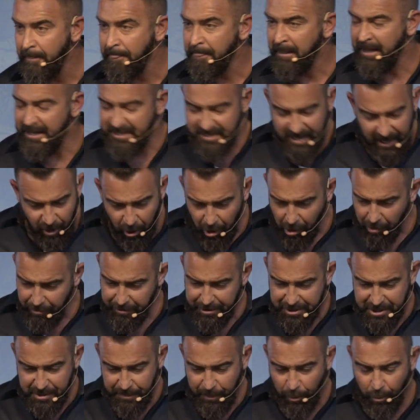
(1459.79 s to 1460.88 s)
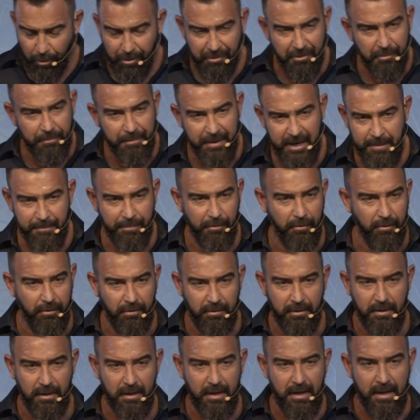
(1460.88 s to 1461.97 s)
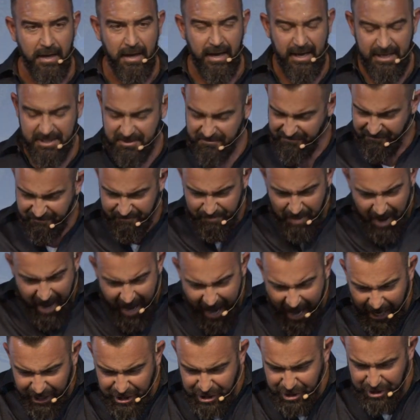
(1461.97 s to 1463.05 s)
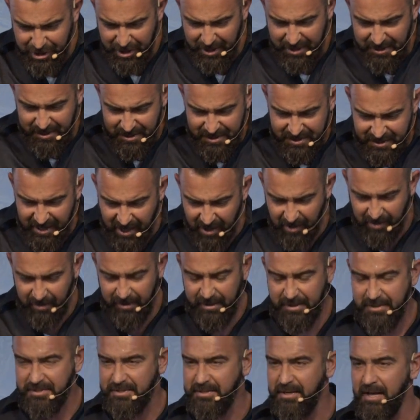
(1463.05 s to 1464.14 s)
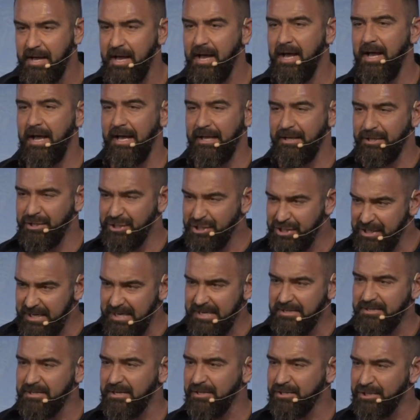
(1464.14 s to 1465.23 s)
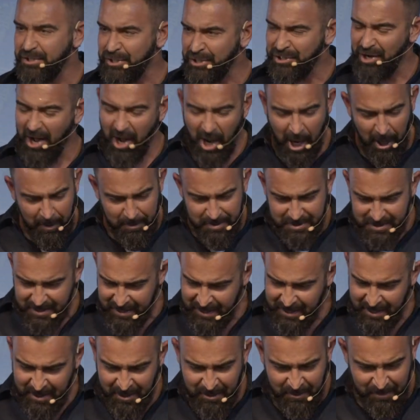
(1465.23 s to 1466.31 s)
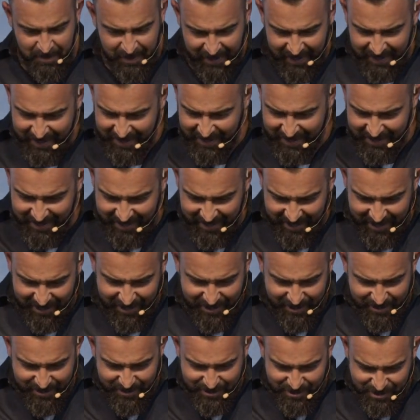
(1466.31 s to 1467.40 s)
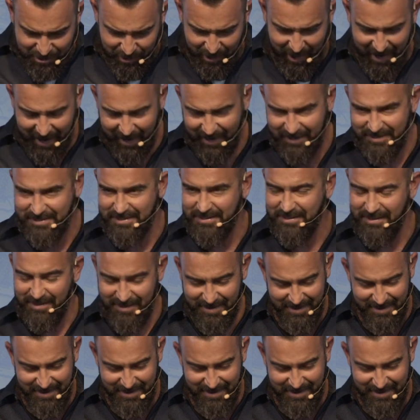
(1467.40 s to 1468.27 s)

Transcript: He's got all the support of the people. He's passionate and zealous, and Jesus stops him in his tracks.